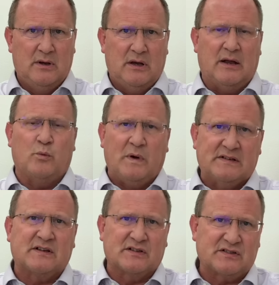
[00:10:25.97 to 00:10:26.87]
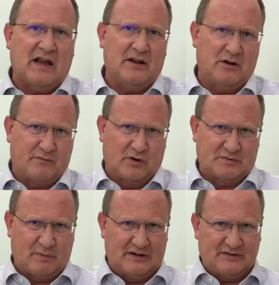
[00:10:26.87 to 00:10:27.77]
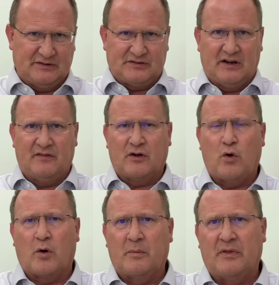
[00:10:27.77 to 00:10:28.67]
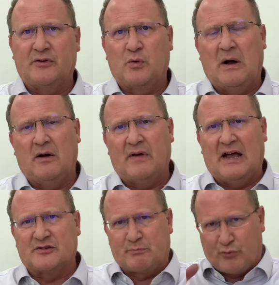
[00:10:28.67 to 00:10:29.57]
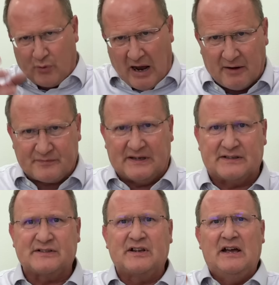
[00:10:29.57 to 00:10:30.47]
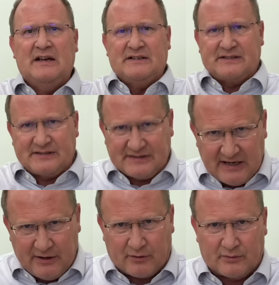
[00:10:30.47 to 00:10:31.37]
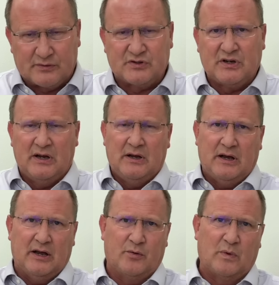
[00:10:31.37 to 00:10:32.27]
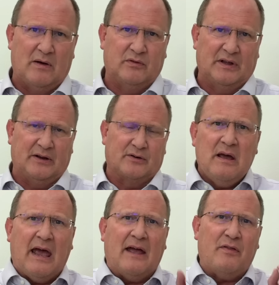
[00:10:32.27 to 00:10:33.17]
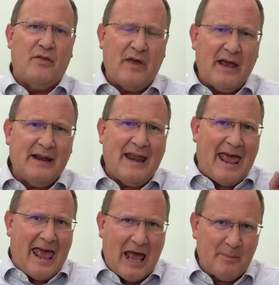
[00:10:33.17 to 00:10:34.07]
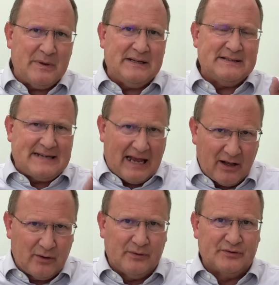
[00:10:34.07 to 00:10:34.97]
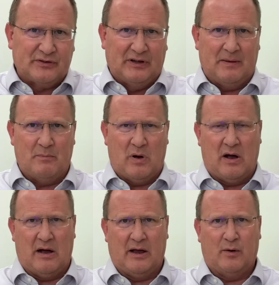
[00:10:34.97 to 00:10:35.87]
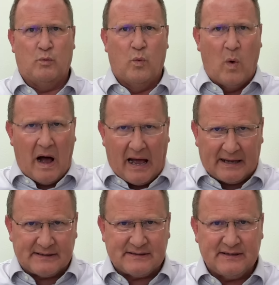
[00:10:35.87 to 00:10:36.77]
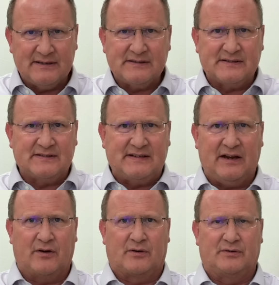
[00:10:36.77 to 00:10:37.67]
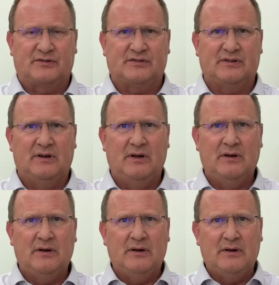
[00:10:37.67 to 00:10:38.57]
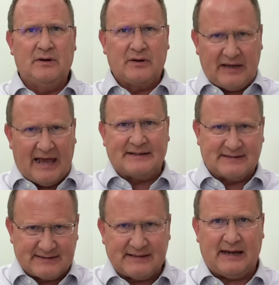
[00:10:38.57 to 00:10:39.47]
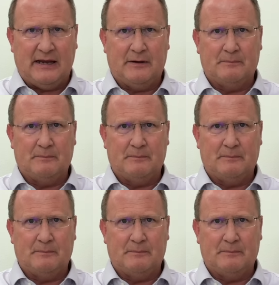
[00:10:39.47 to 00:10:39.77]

And we sustain the first presidency in the Quorum of the Twelve as prophets, seers, and revelators. And then Ammon tells Limhi what seers can see.